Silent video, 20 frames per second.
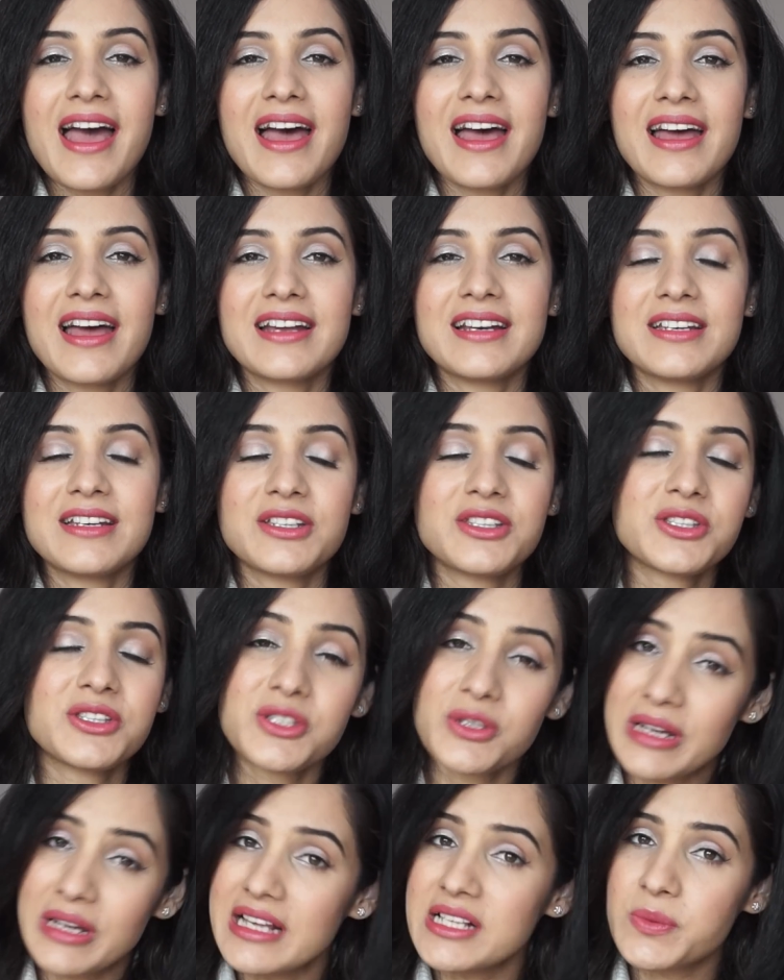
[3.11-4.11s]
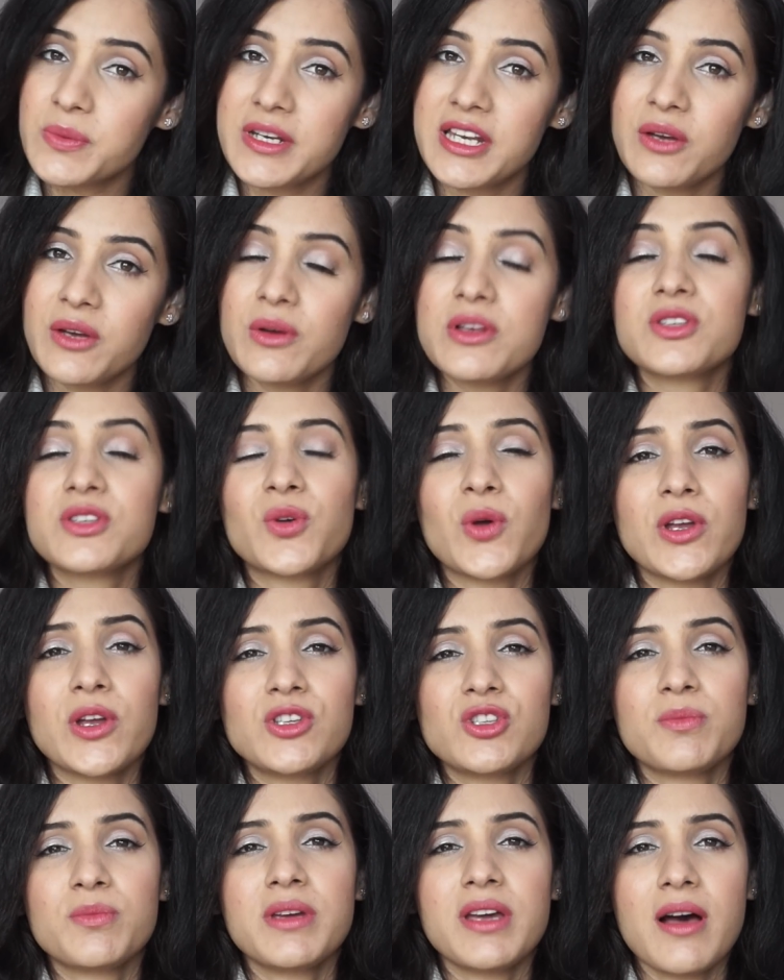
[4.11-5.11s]
And today's video is
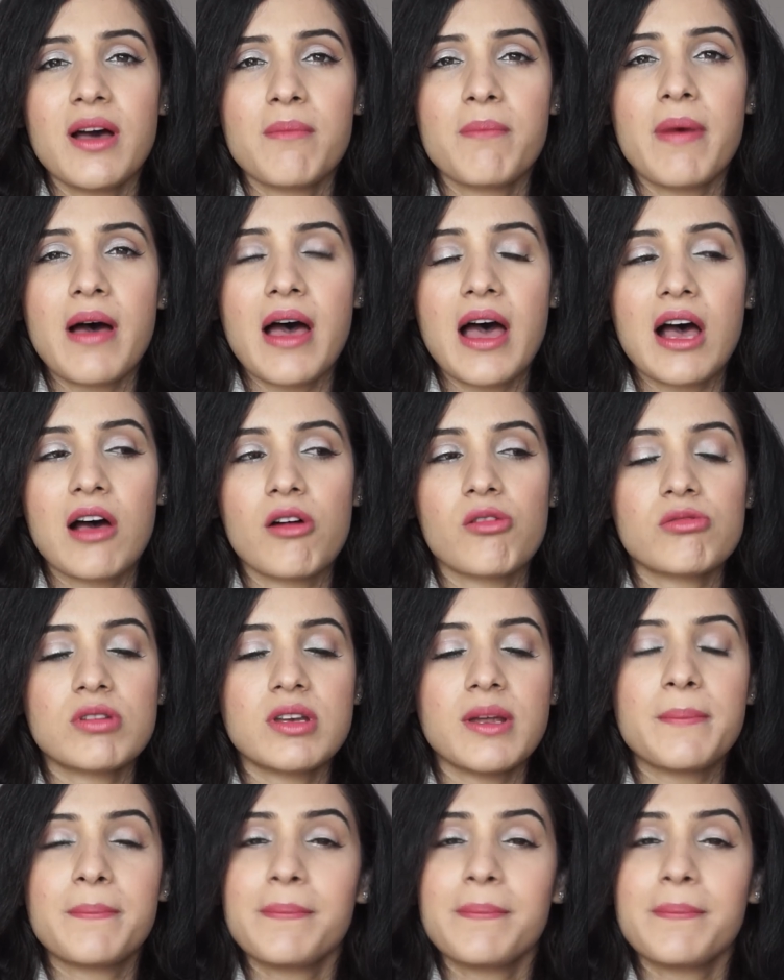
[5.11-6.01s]
going to be about